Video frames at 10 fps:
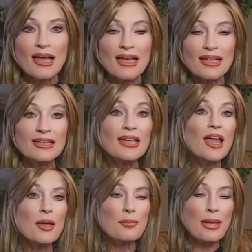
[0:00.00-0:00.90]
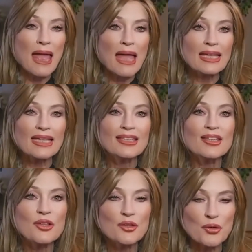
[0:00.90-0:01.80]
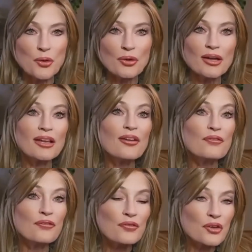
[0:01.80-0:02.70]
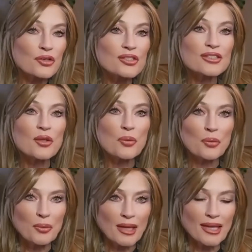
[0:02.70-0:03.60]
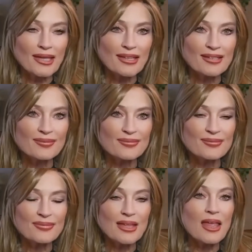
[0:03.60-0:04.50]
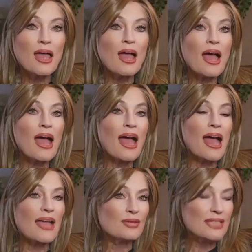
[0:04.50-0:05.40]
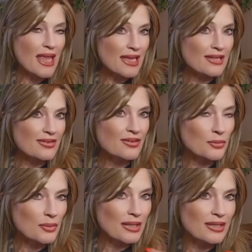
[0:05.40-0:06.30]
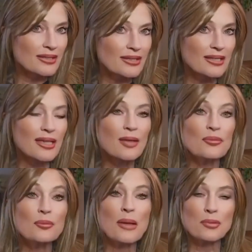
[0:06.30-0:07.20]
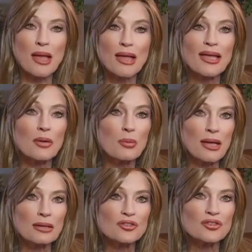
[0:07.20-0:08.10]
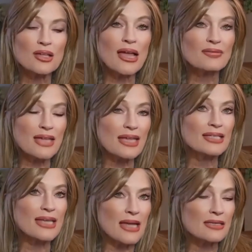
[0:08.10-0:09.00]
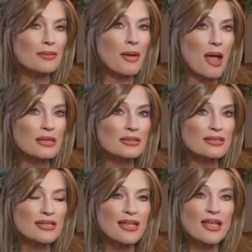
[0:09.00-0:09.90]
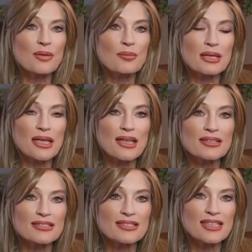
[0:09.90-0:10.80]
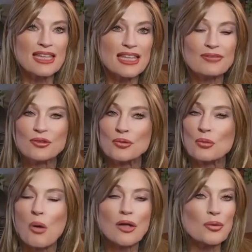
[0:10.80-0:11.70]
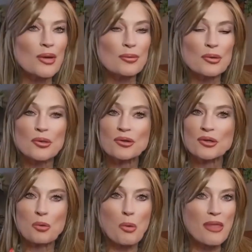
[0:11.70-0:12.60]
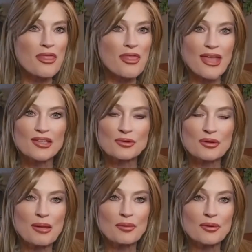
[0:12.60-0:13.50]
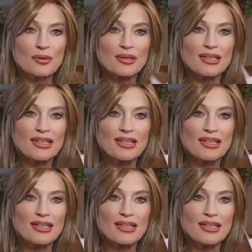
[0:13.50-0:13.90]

Unpacking your first wig. I've taken this wig by Raquel Welch. I've taken out of the box because if you walk away with only one thing to remember,